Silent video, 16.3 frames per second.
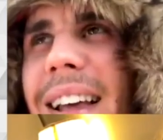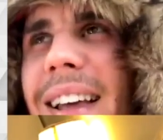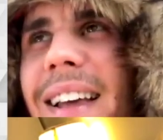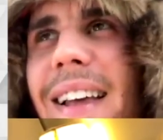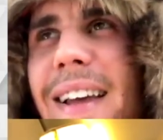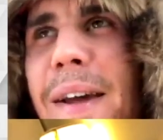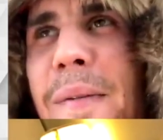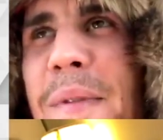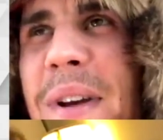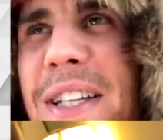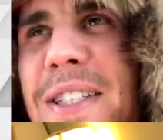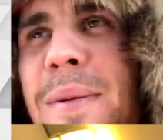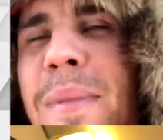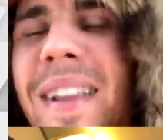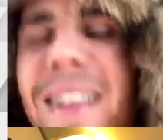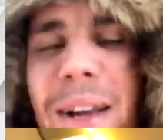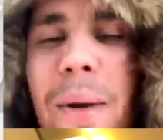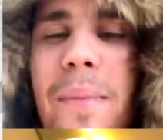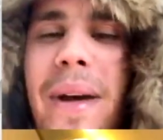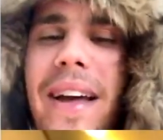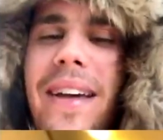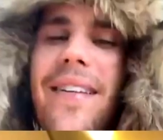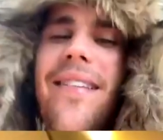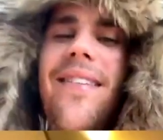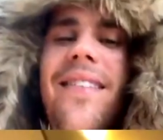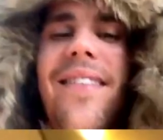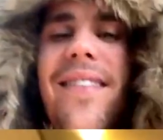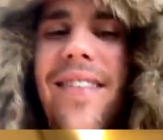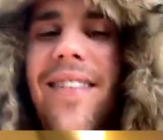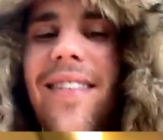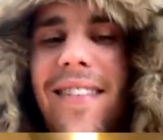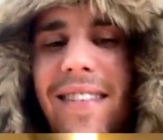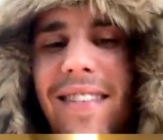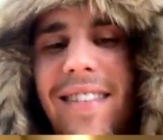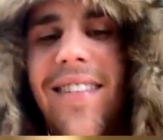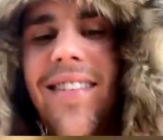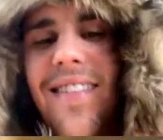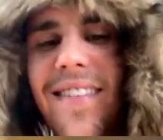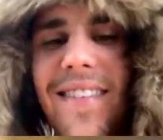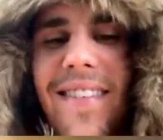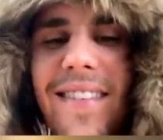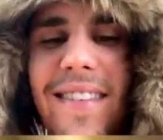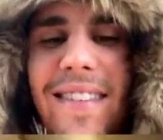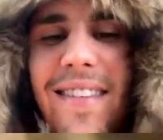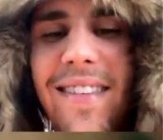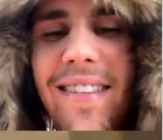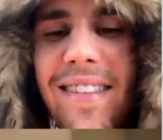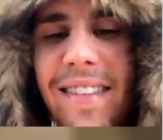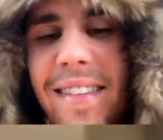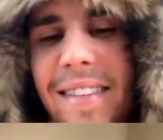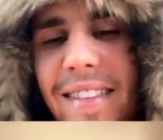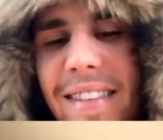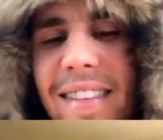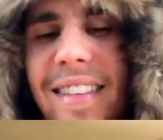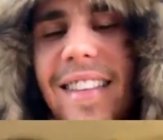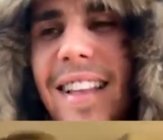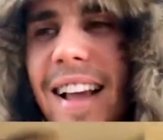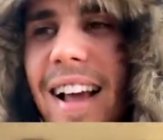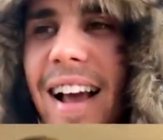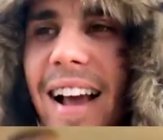convince him a little bit. One, oh, we'll be going. Oh, so you have to say